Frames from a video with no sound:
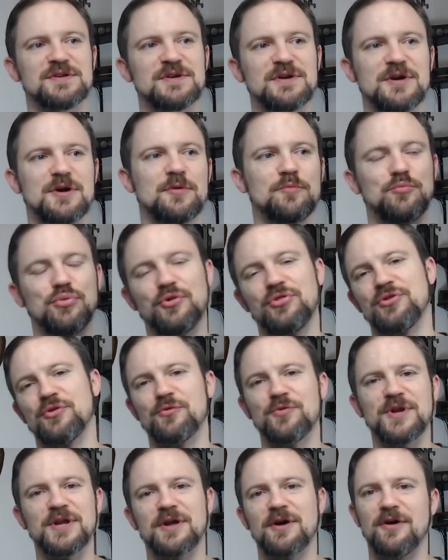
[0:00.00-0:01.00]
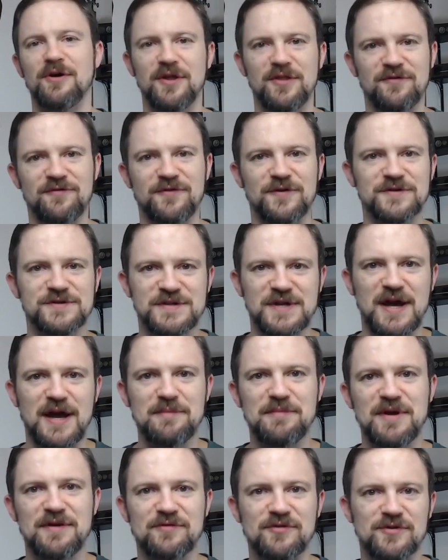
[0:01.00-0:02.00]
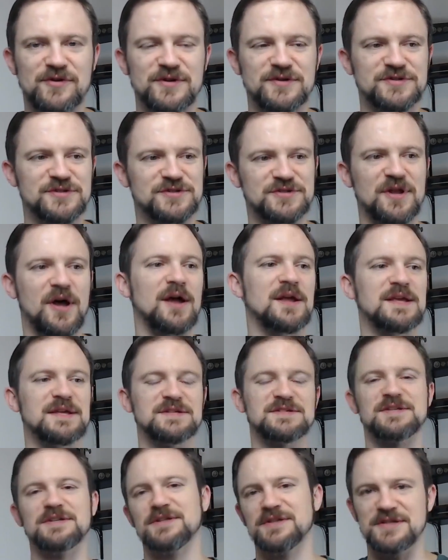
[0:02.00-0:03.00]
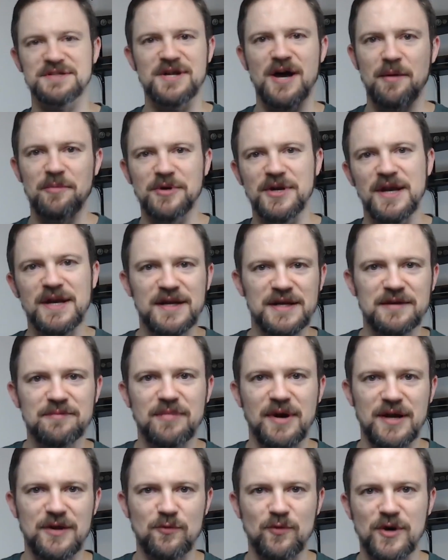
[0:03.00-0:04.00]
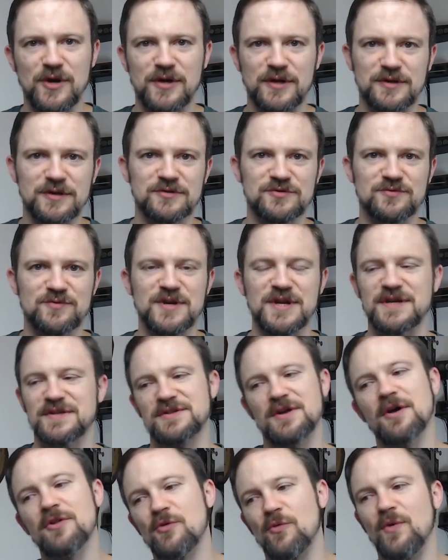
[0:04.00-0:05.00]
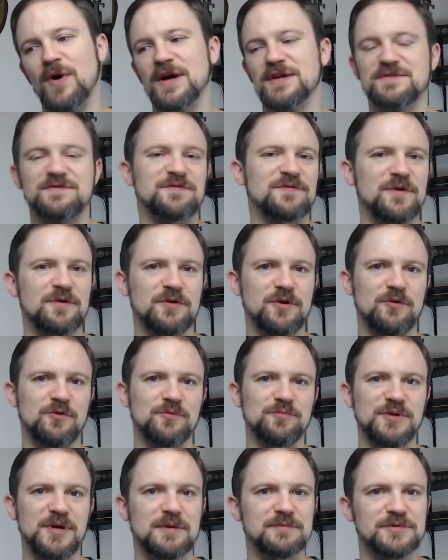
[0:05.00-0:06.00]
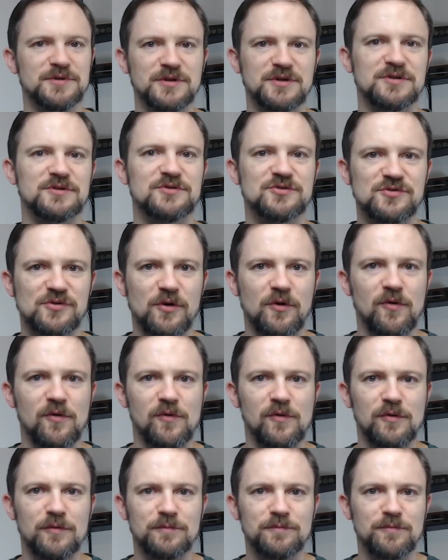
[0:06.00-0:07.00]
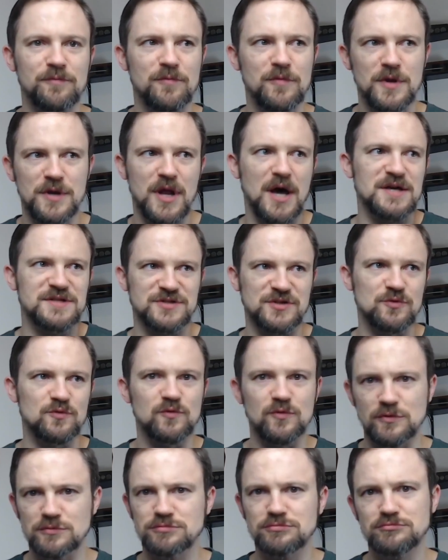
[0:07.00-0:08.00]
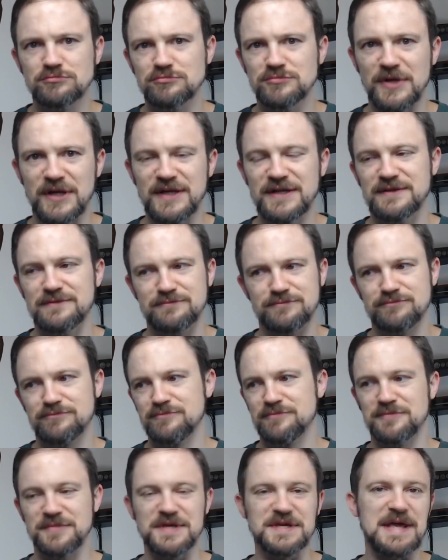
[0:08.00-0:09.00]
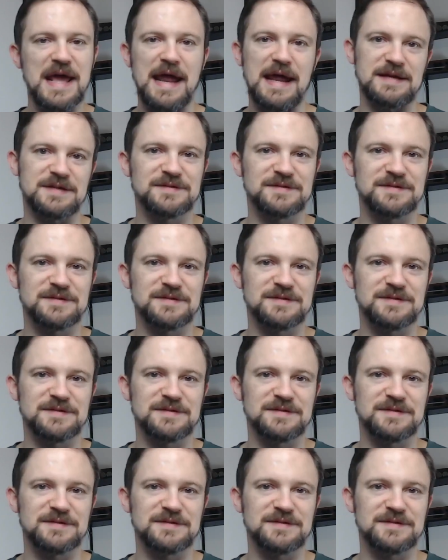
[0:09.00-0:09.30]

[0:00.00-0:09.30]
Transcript: put the ring on the first time ever and just instantly dominate anybody wearing those rings. Otherwise, Frodo would be able to control the Nazgul, and he can't.